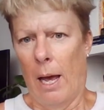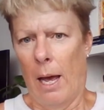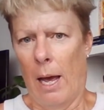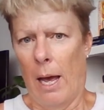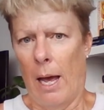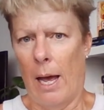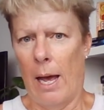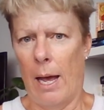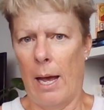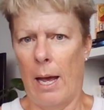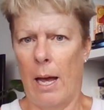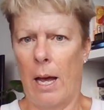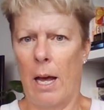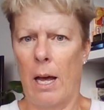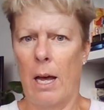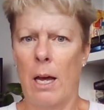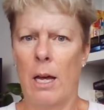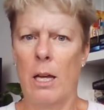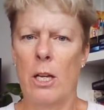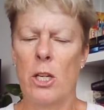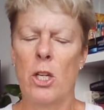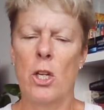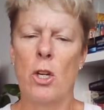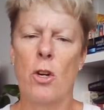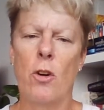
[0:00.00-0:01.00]
uh,
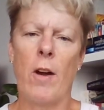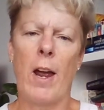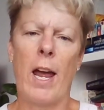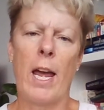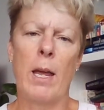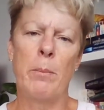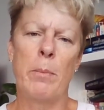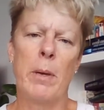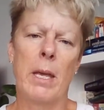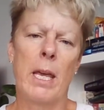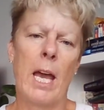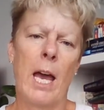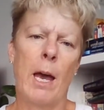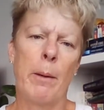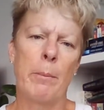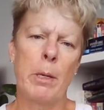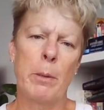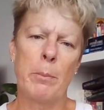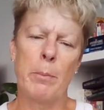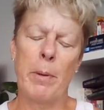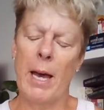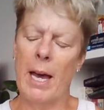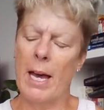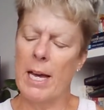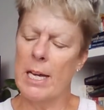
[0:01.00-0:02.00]
Ukraine
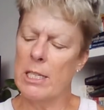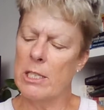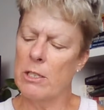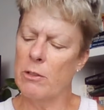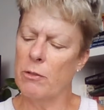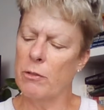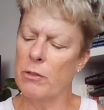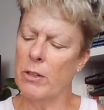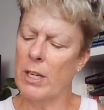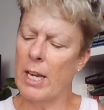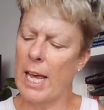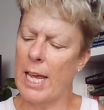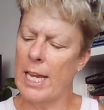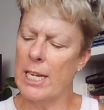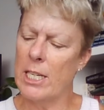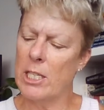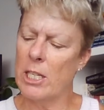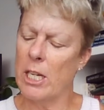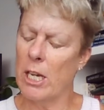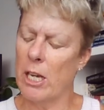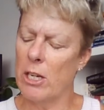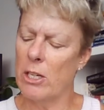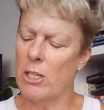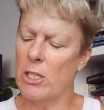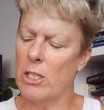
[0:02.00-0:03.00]
becoming part of
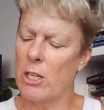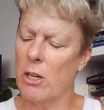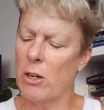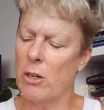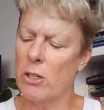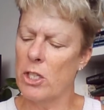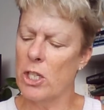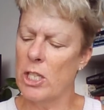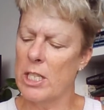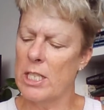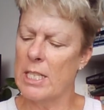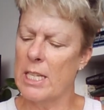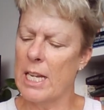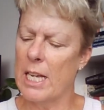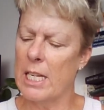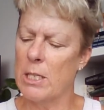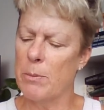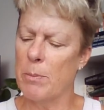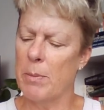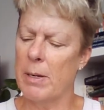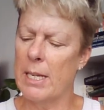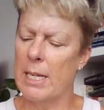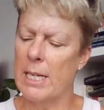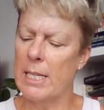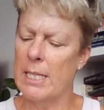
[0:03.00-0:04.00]
NATO. So I'll just
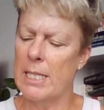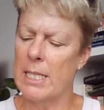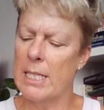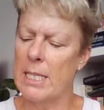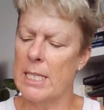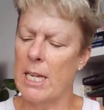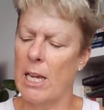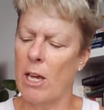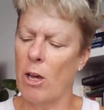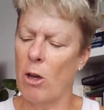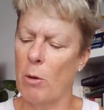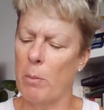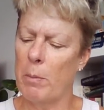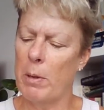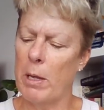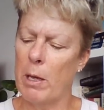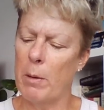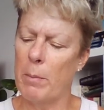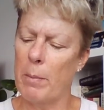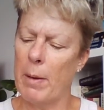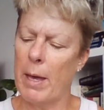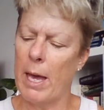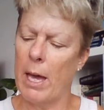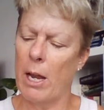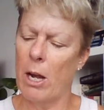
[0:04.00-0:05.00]
ask, please tell me
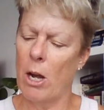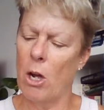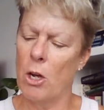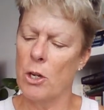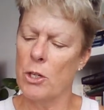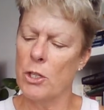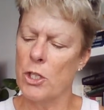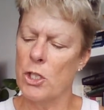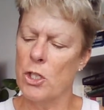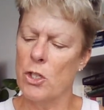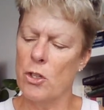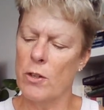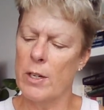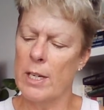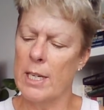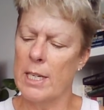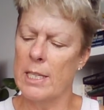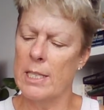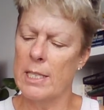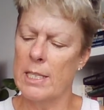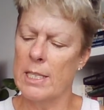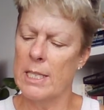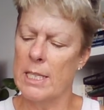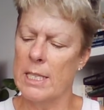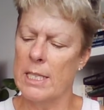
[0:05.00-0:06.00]
about
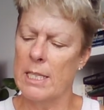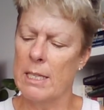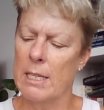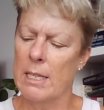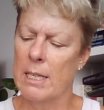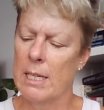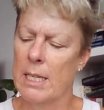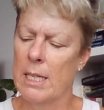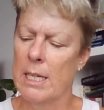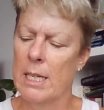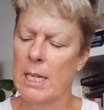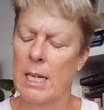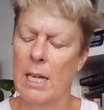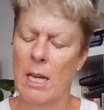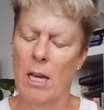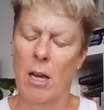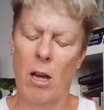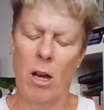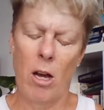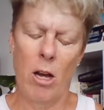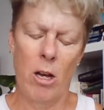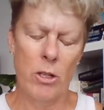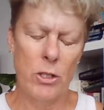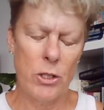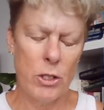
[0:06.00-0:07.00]
Austria's
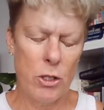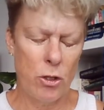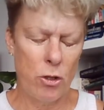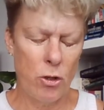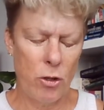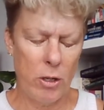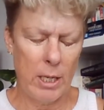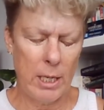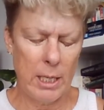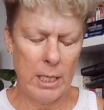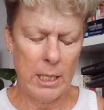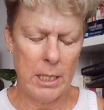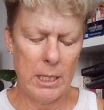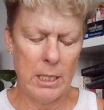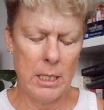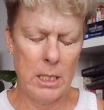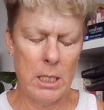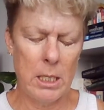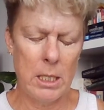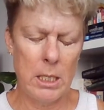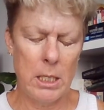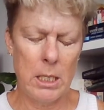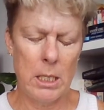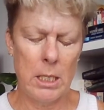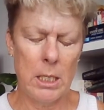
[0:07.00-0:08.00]

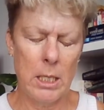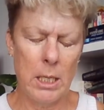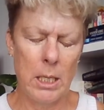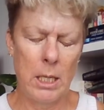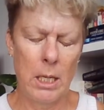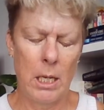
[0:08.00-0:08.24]
Austria's